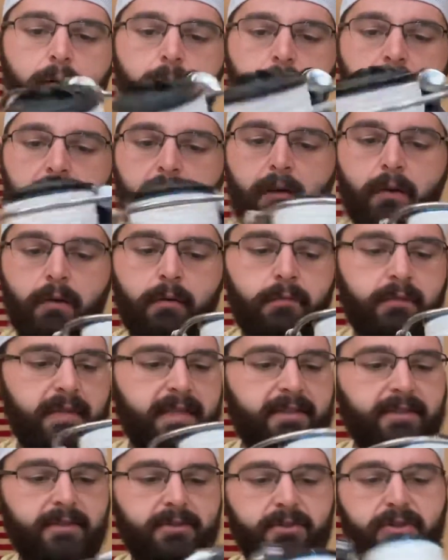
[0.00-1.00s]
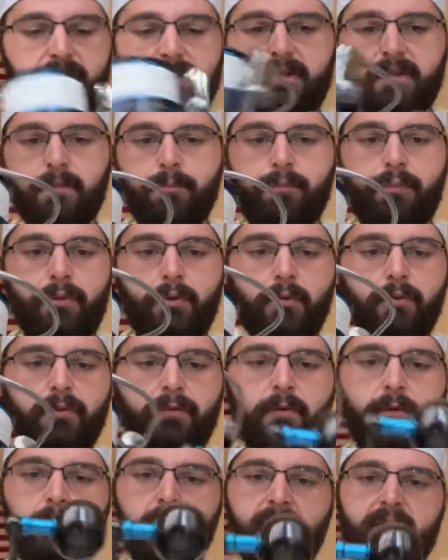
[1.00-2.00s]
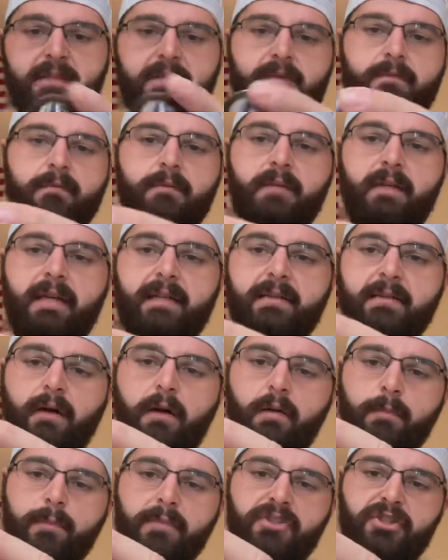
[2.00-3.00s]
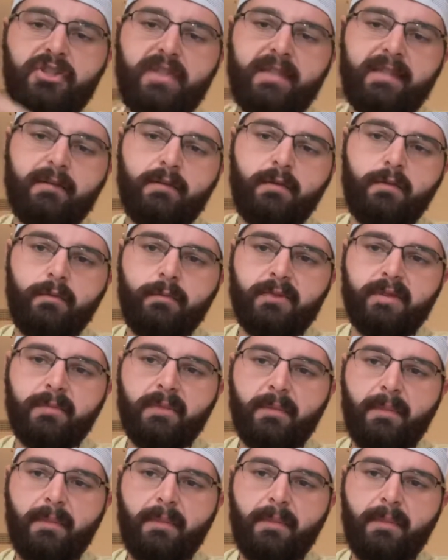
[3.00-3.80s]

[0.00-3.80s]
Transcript: But this is just a beautiful, this is all machined aluminum.